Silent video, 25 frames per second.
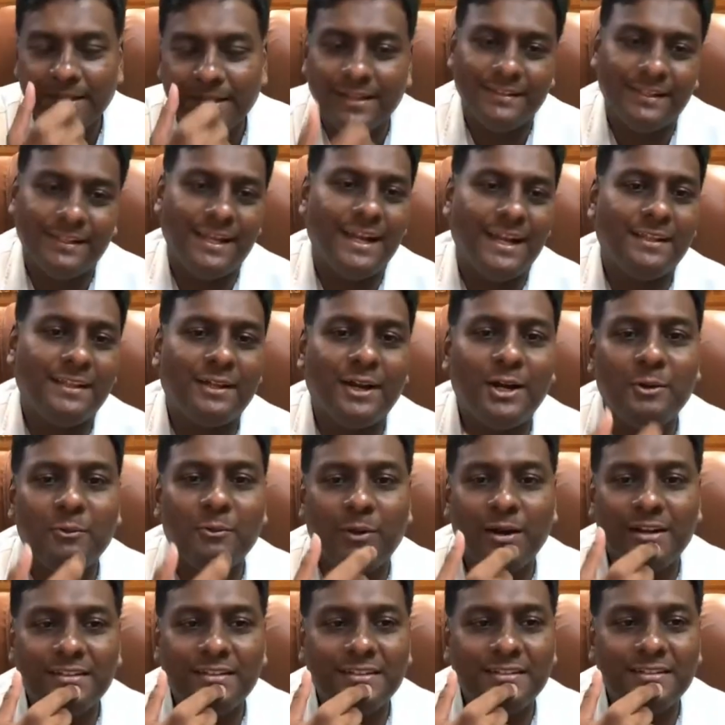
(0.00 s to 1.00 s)
Then I thought,
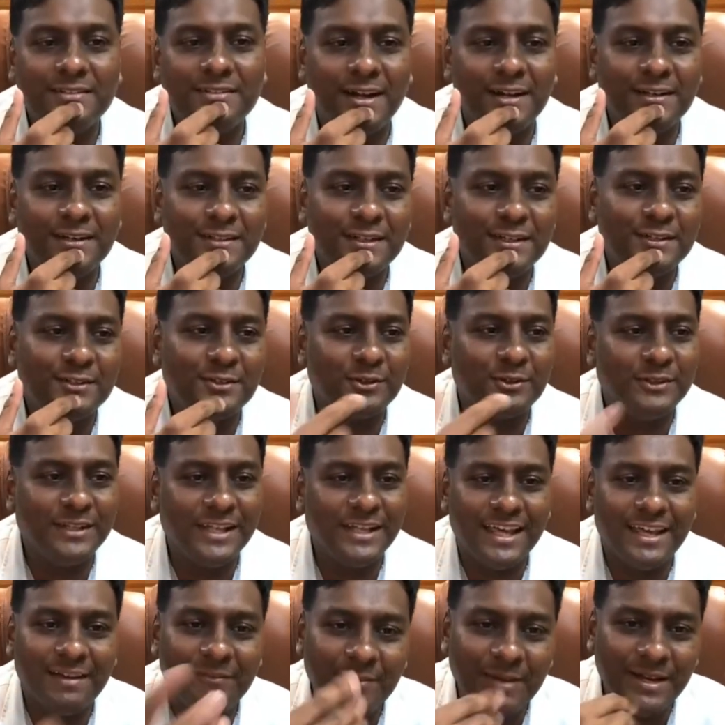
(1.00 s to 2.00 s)
what is this nonsense? So
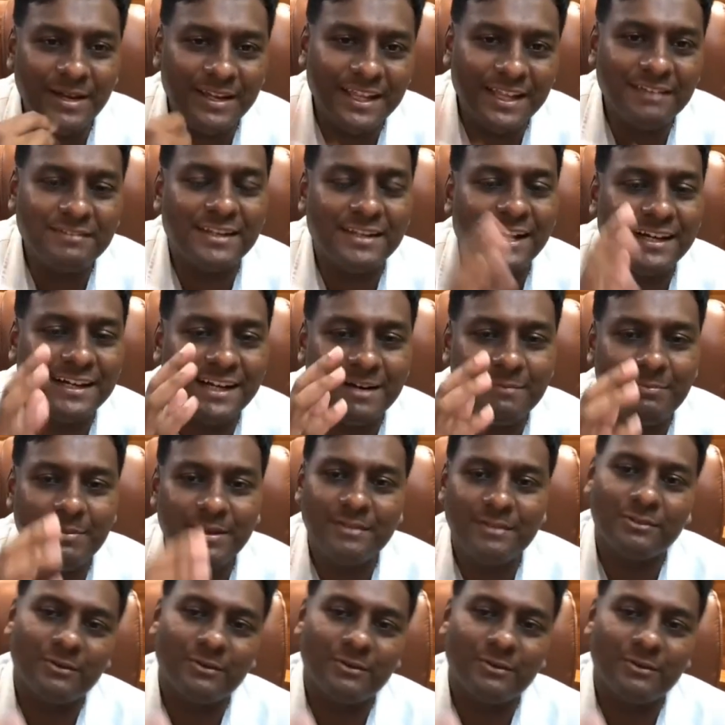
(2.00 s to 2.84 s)
they selected me.